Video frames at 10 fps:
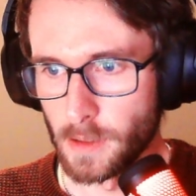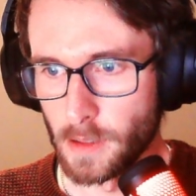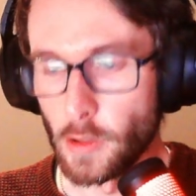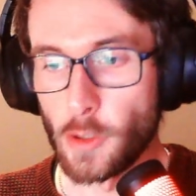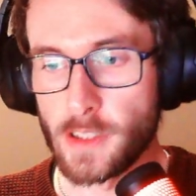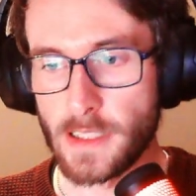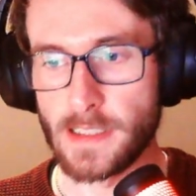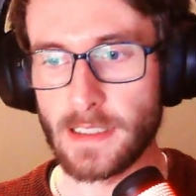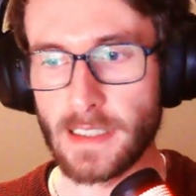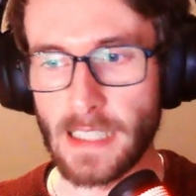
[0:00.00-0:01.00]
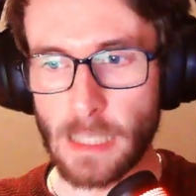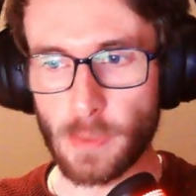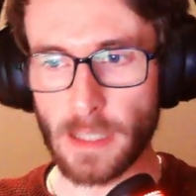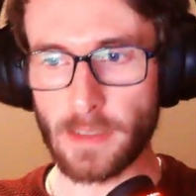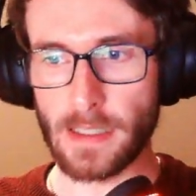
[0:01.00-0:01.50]
it's a cape
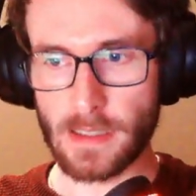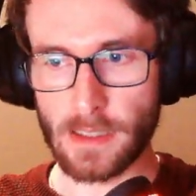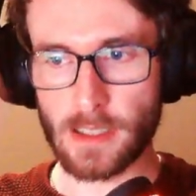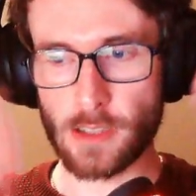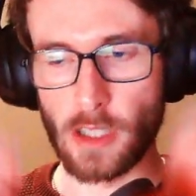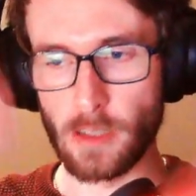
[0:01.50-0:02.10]
that has a striping